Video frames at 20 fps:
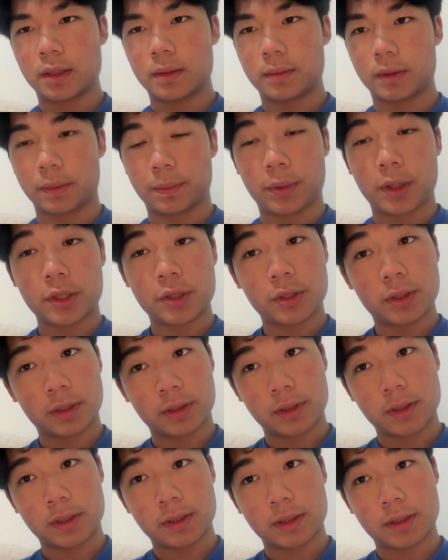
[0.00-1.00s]
The pressure
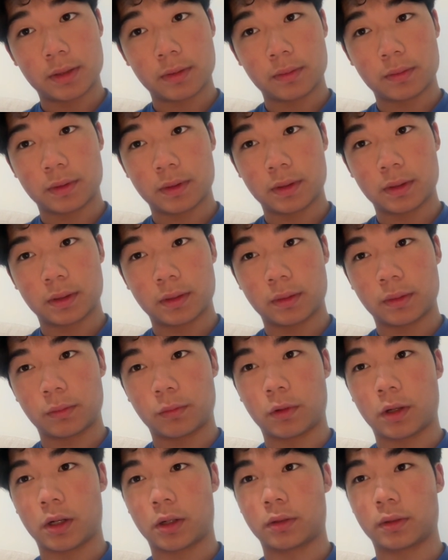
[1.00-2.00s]
exists
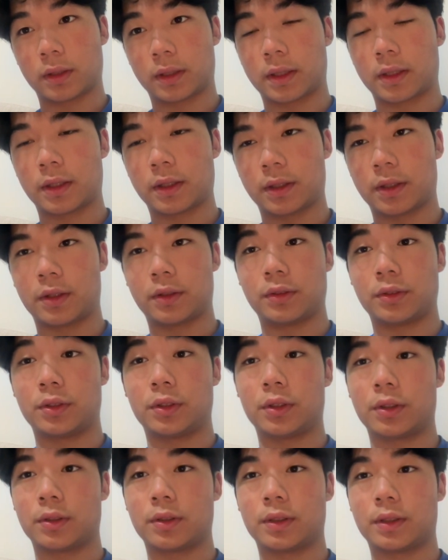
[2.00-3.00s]
while the kinetic energy
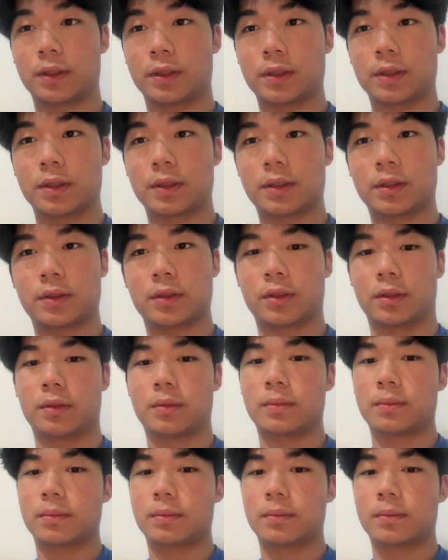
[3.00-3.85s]
doesn't exist. So